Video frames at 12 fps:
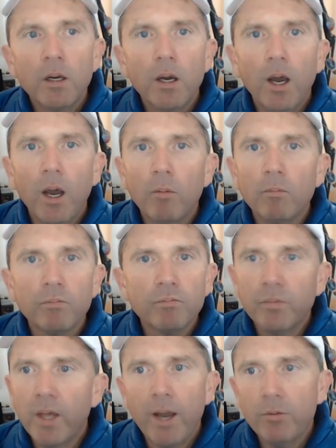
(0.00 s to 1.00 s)

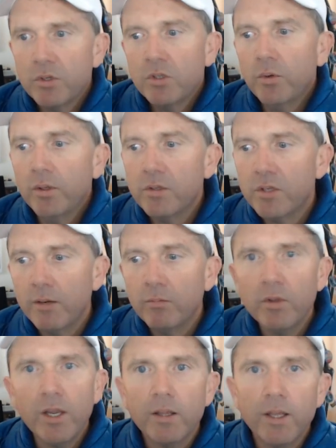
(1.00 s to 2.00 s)
I was doing the same
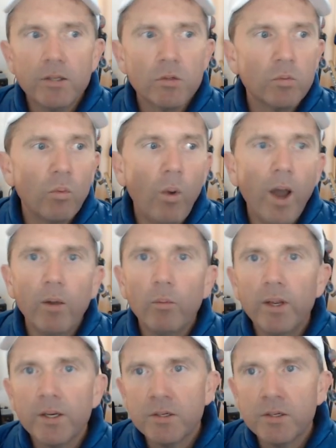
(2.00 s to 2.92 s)
thing. That's why we,